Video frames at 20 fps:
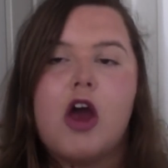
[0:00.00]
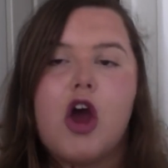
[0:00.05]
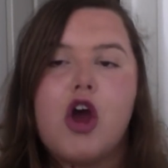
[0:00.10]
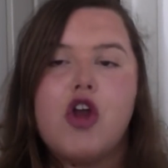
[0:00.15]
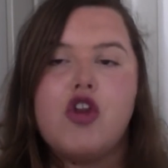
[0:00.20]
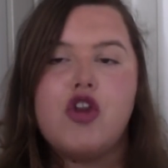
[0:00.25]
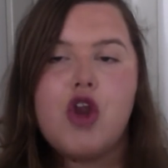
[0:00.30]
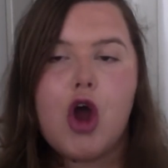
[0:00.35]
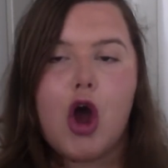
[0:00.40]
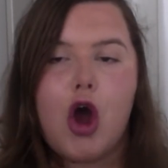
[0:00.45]

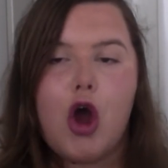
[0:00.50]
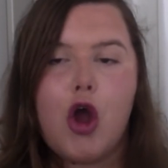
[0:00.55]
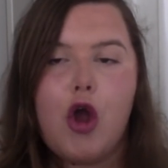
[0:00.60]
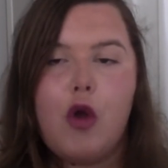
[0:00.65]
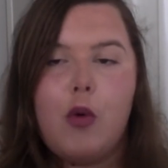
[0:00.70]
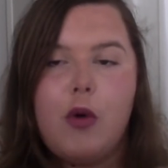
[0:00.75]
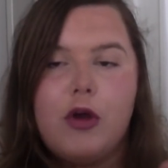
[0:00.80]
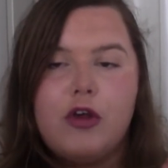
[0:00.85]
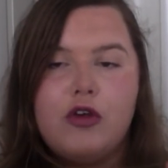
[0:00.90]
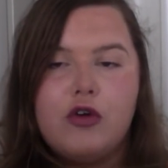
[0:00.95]

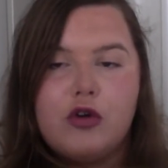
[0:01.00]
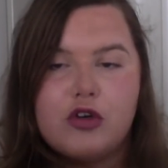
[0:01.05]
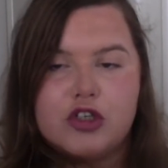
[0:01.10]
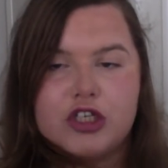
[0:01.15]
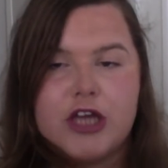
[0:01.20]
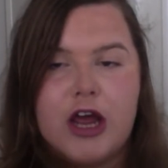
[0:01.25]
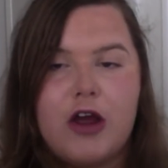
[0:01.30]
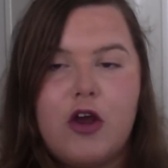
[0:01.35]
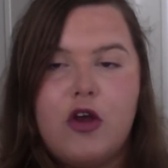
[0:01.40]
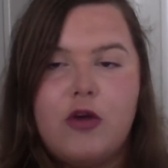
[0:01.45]
know your
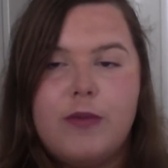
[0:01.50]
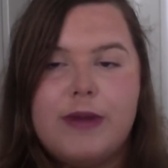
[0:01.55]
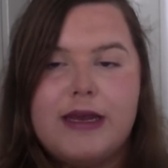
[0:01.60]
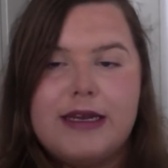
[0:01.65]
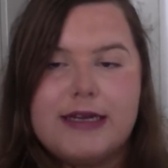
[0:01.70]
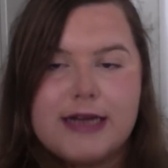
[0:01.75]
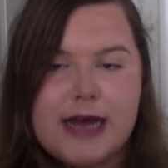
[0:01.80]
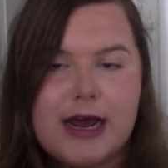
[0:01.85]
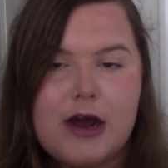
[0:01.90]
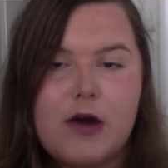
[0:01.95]
show me,
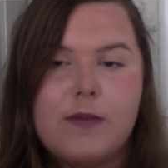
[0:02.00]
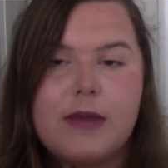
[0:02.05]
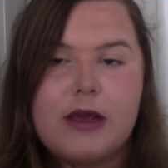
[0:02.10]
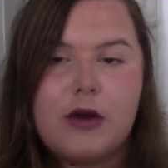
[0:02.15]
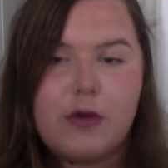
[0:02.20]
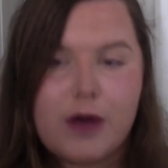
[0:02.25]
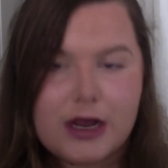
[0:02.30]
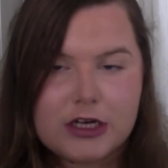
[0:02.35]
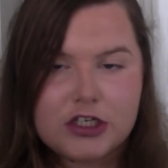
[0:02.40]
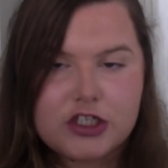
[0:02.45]
tell me
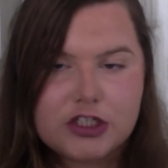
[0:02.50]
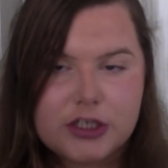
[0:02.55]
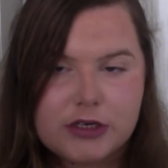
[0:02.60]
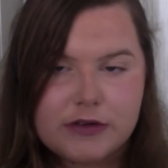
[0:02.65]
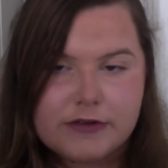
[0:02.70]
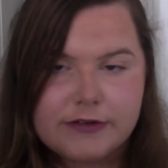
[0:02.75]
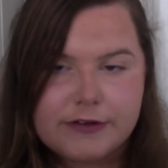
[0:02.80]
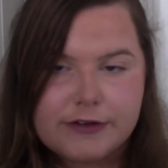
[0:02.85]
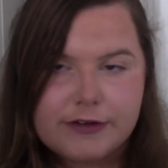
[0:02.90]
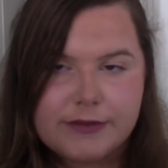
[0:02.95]

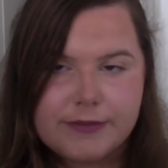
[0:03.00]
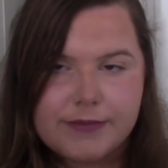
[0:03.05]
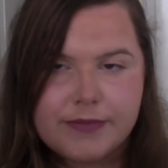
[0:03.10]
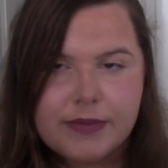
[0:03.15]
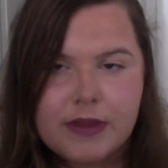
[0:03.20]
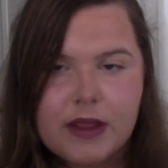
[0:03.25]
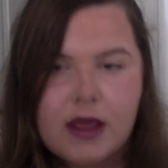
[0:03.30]
questions.